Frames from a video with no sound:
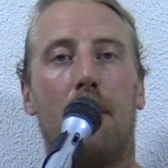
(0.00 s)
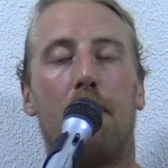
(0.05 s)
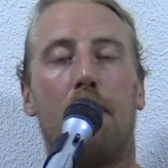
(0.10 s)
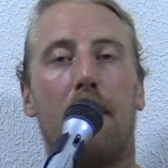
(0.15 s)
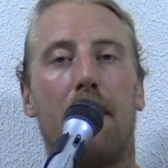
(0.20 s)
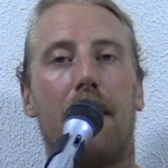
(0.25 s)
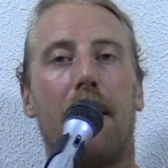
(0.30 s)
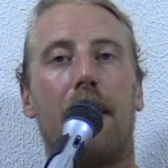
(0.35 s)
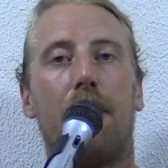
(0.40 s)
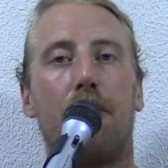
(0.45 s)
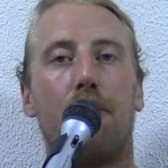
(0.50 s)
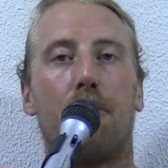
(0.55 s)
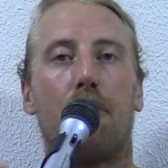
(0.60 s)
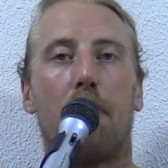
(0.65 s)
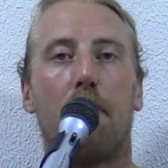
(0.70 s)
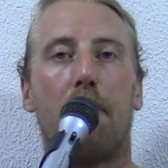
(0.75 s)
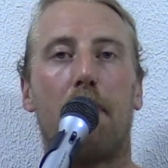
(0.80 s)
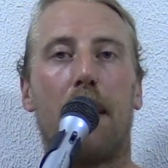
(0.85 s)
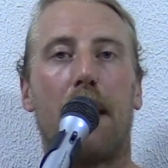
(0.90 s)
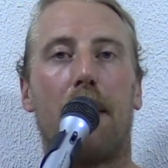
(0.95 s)
But then you
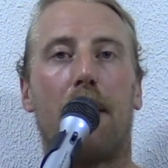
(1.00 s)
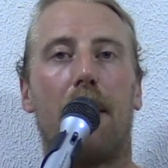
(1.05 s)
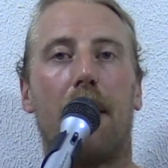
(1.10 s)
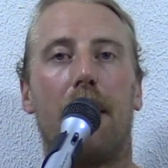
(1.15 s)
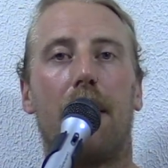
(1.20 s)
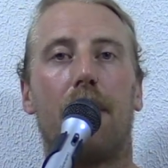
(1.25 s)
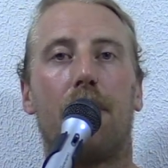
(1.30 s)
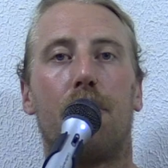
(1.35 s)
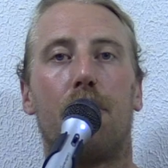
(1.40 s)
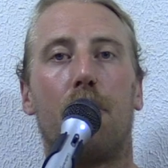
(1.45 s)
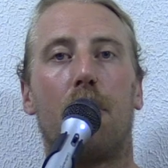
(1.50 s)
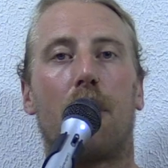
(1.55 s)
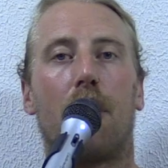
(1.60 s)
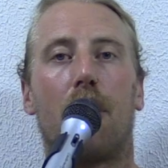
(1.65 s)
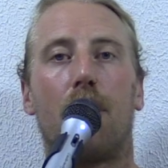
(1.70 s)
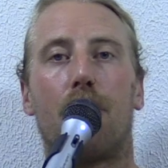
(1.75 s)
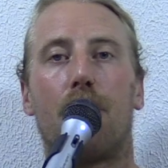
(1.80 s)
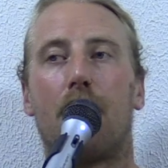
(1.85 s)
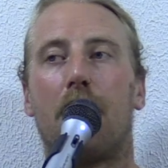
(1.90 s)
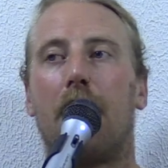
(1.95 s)
compare it to a
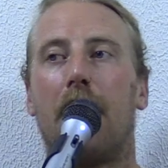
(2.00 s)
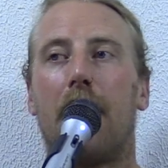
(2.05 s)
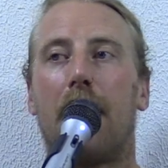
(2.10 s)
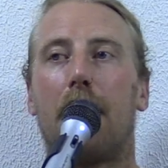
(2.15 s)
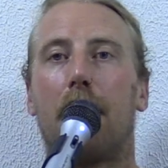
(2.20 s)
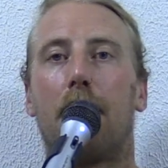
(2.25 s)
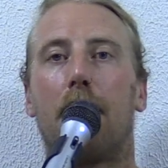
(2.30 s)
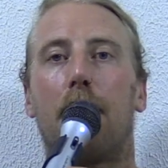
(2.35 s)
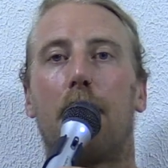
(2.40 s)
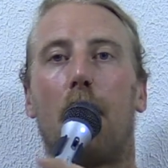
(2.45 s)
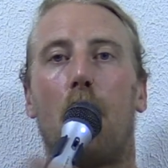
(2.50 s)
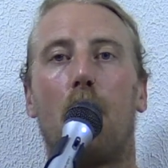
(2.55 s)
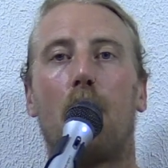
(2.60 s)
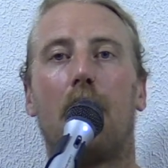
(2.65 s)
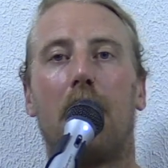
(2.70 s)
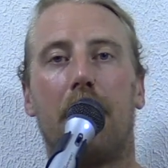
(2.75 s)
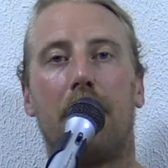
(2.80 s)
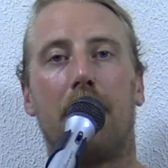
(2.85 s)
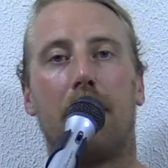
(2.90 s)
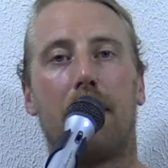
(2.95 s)
country like
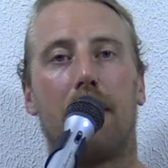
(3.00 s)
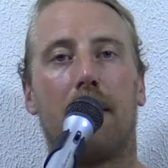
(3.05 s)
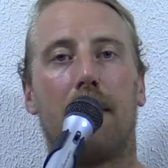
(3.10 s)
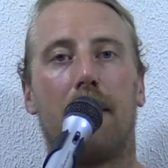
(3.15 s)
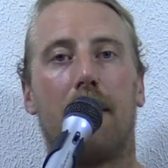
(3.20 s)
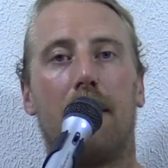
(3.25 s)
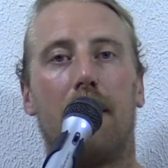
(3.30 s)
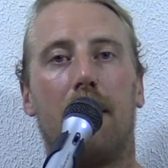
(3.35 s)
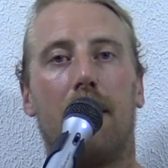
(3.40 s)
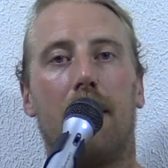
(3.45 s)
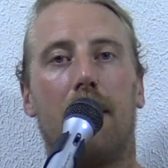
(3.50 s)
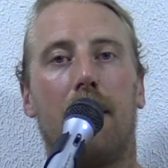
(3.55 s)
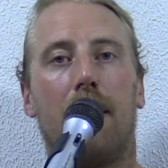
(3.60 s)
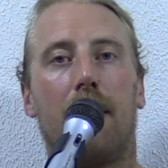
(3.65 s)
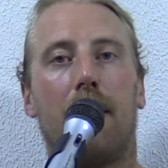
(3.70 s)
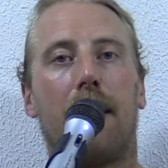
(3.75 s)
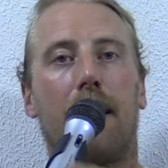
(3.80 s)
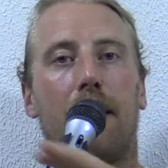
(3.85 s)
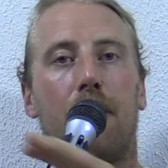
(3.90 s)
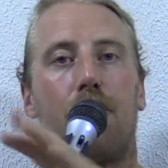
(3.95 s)
Poland,
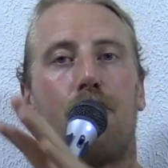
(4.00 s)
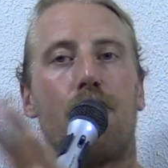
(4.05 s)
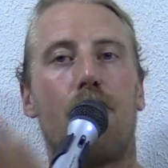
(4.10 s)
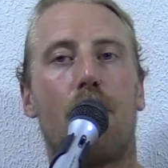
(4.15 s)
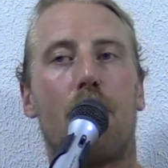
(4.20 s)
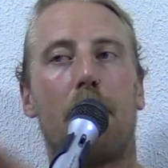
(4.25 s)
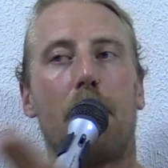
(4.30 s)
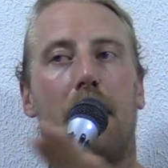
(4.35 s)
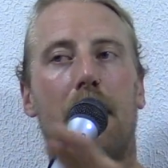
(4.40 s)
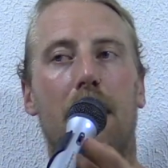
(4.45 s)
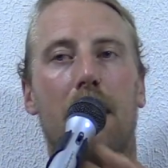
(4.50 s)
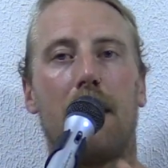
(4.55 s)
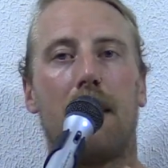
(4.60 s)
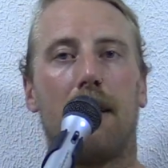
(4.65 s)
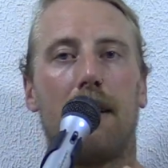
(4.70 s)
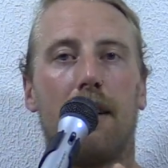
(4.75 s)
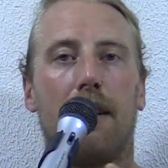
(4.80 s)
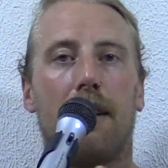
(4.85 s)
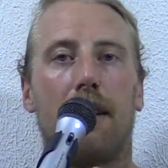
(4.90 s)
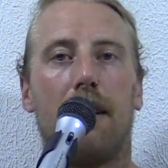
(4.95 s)
like Germany,
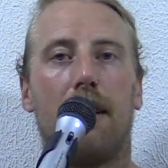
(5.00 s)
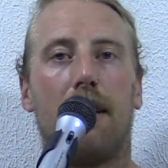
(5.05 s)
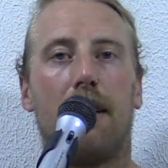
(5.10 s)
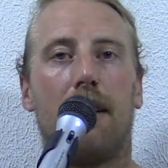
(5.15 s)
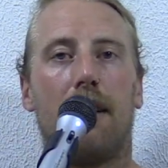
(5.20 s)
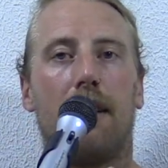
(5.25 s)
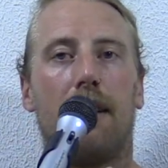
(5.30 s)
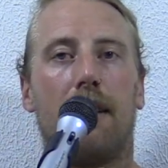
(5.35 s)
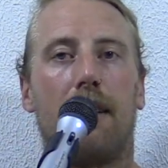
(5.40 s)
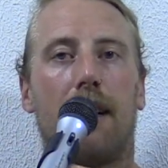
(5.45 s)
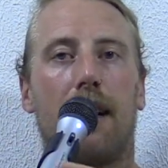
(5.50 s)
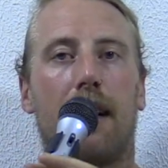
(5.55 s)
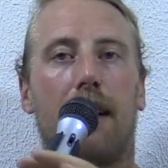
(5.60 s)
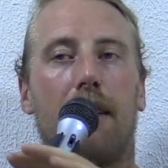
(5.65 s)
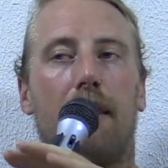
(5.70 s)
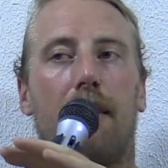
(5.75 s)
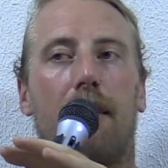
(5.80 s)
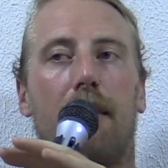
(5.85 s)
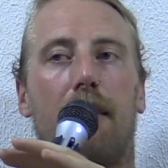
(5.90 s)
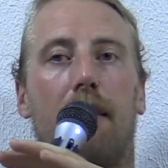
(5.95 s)
like
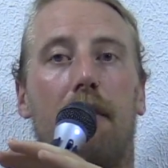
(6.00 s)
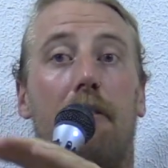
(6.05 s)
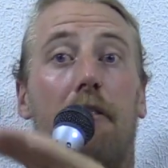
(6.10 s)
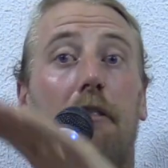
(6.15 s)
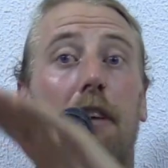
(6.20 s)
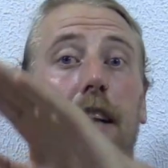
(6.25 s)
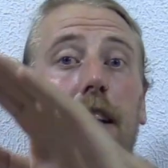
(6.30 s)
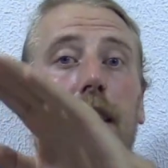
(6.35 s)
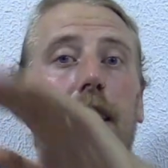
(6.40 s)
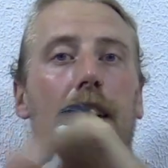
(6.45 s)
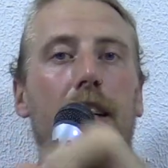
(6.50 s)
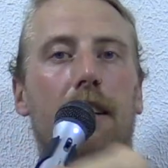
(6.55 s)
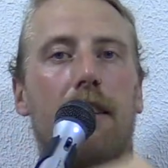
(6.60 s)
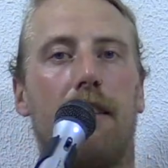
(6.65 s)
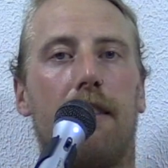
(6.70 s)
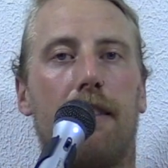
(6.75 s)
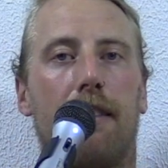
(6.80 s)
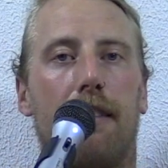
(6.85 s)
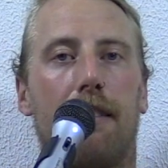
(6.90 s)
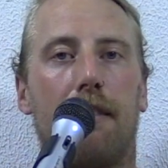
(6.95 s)

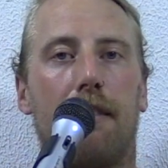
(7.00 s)
Finland.